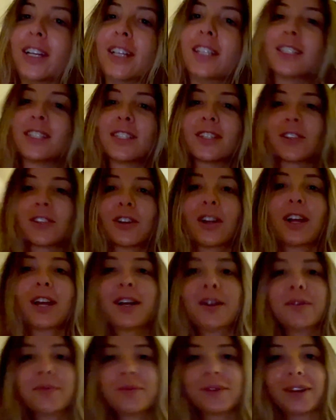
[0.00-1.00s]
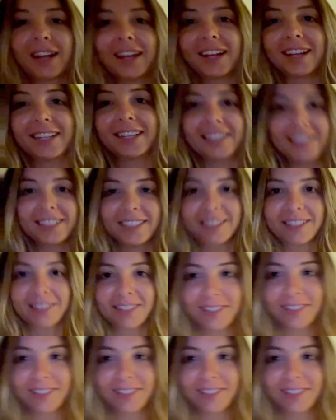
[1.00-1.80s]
Instagram, and he's